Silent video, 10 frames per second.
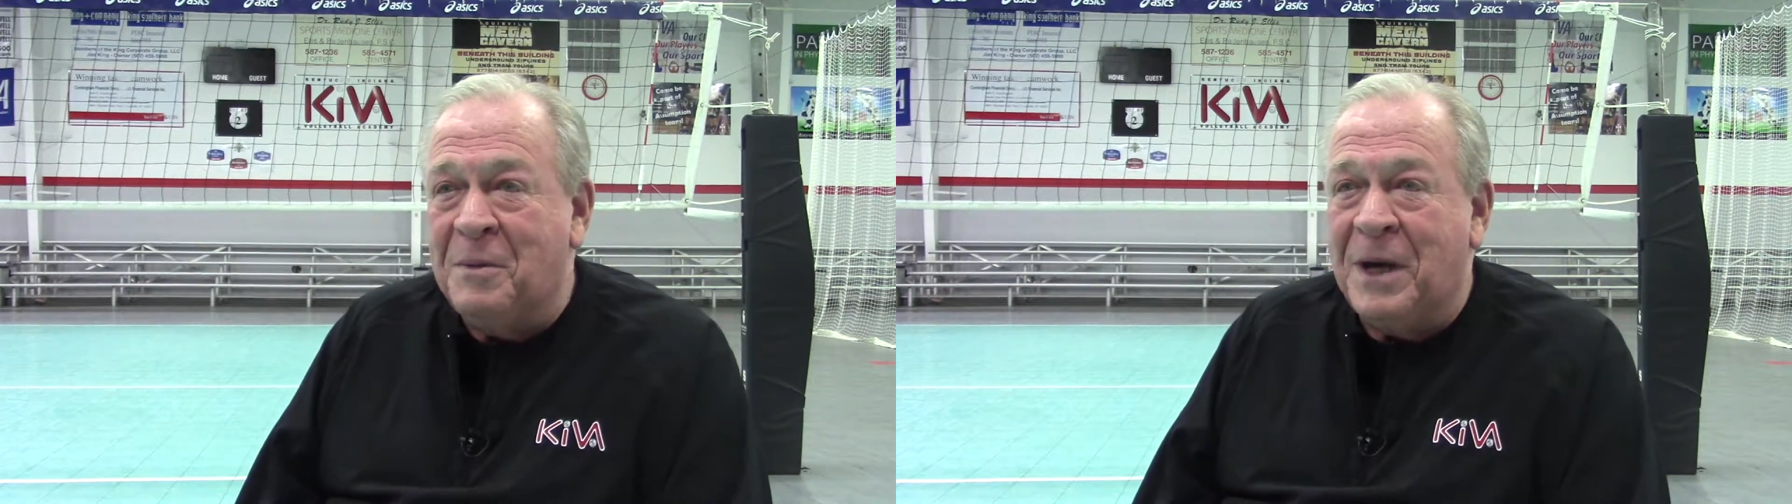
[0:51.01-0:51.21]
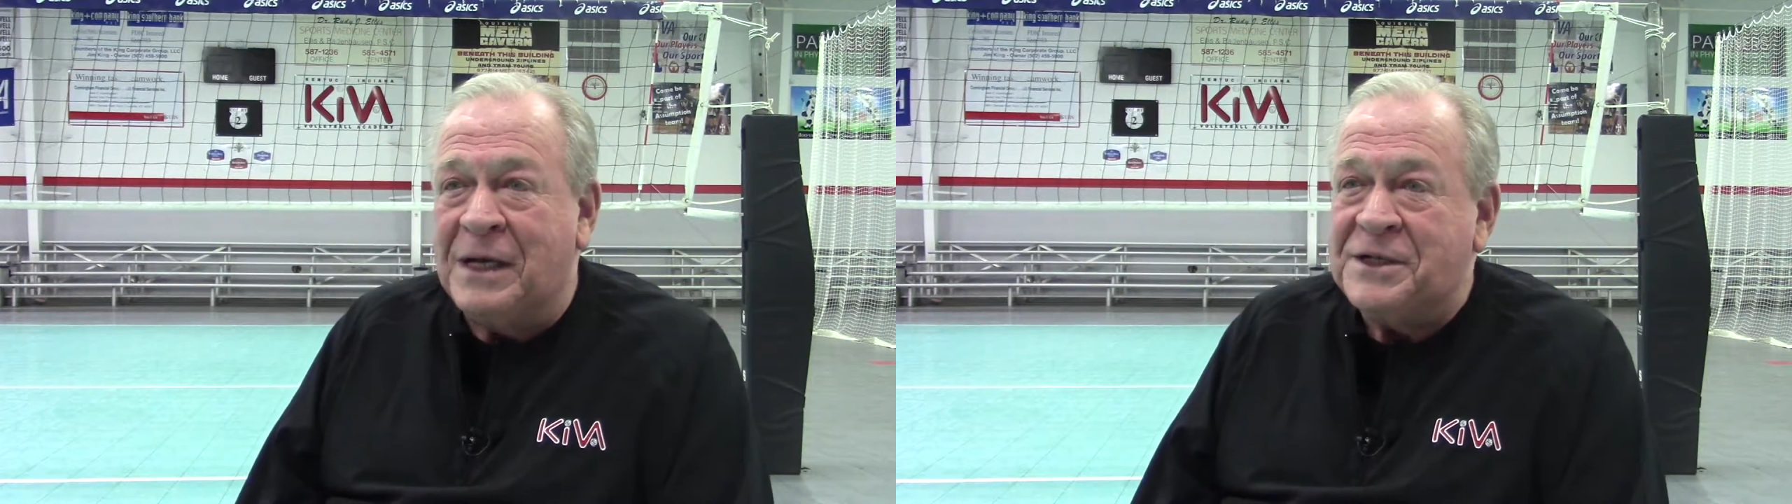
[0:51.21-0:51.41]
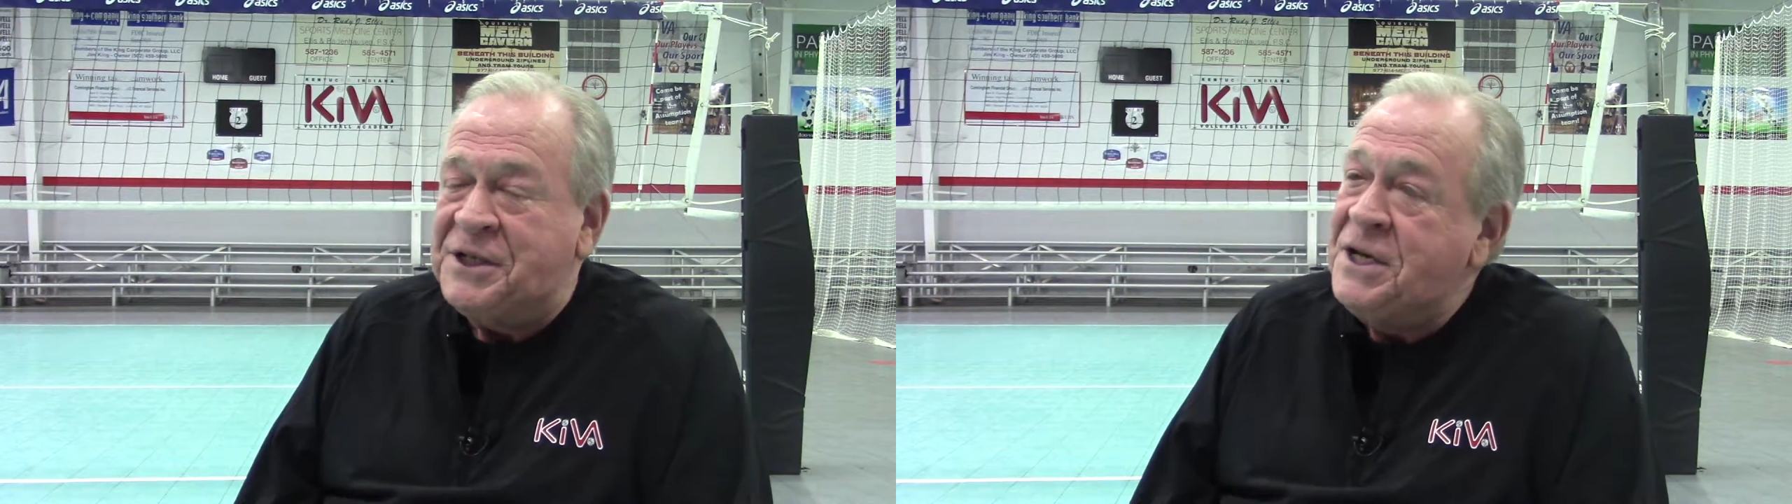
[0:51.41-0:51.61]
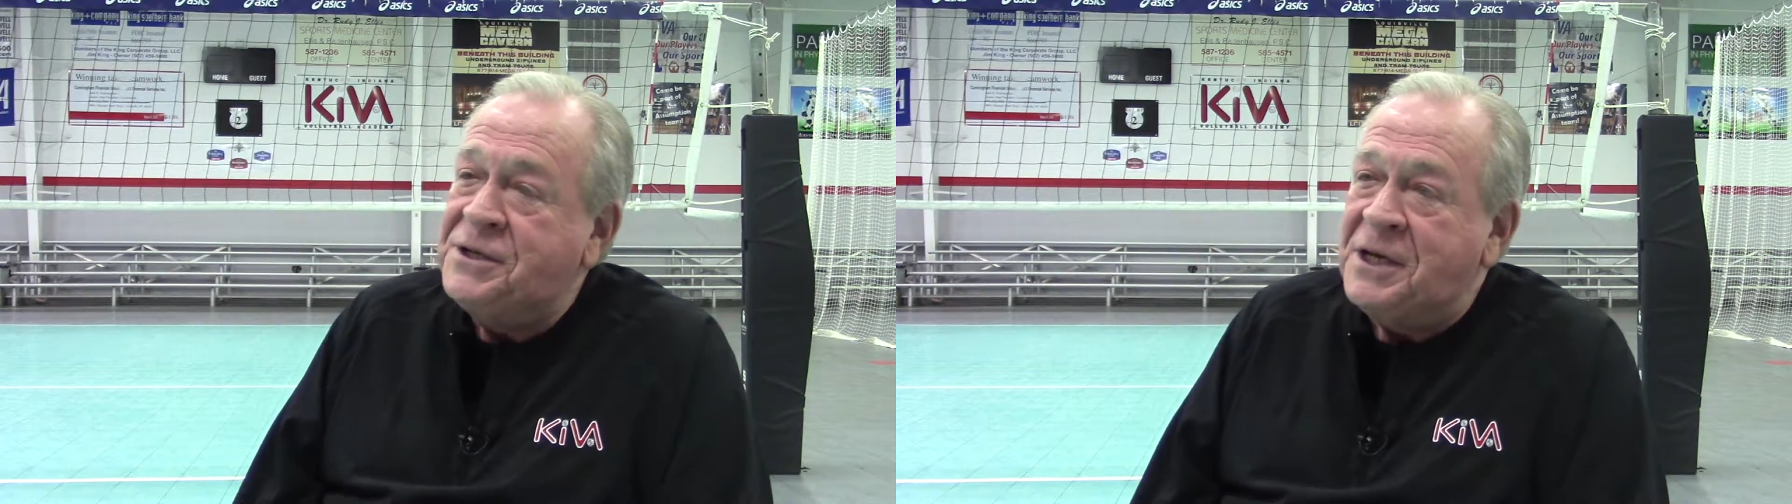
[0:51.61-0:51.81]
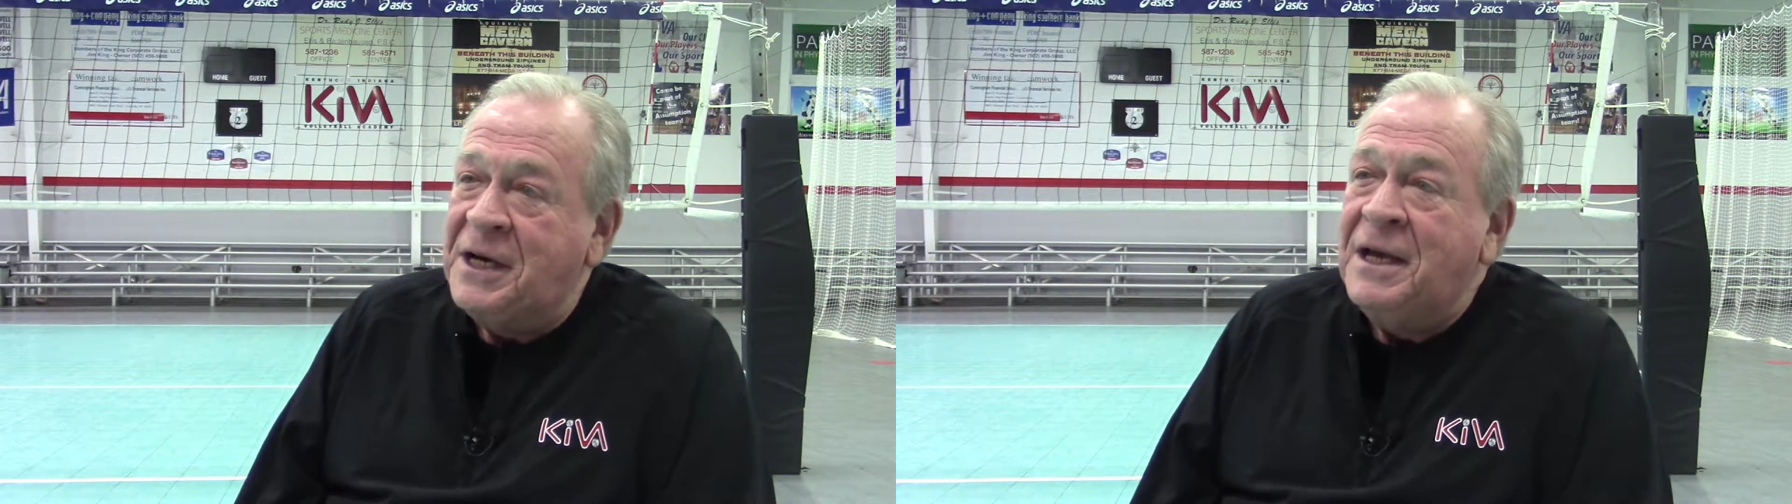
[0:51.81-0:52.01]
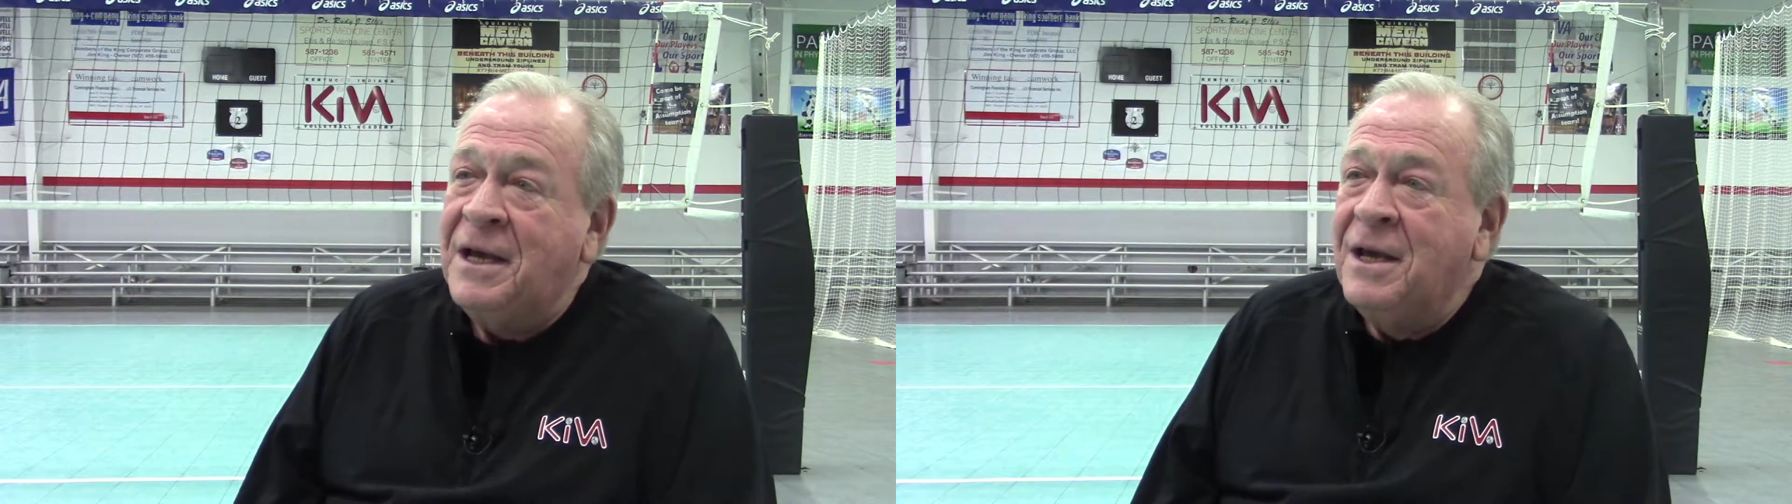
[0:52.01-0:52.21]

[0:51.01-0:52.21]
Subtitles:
about a season